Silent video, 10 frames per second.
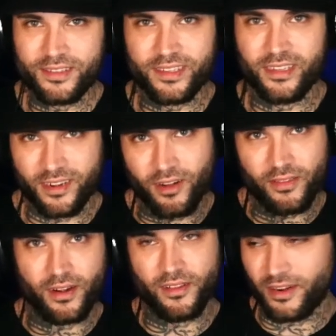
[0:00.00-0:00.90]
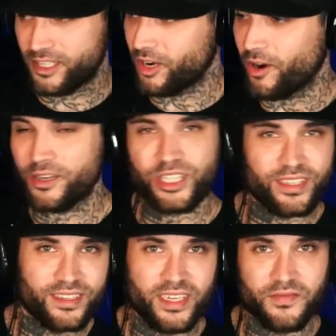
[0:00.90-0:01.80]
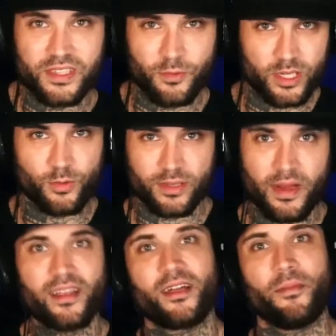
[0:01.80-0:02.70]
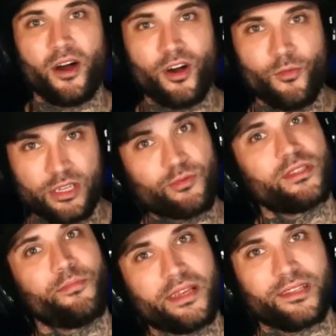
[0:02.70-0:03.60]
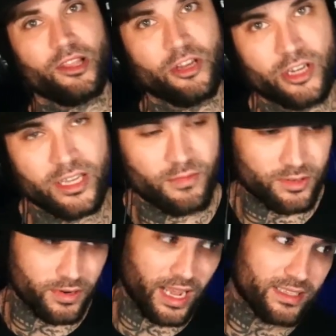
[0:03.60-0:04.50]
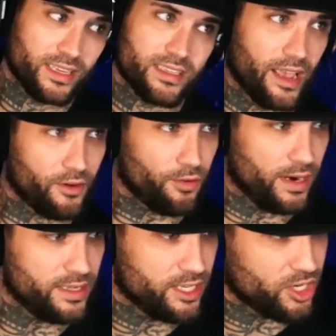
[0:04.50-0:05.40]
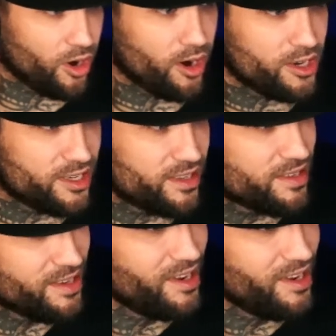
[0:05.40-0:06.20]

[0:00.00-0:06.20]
to see, you know, their their charges and stuff, see which one's about to come home, which one's the best looking, which one has doesn't have crazy charges.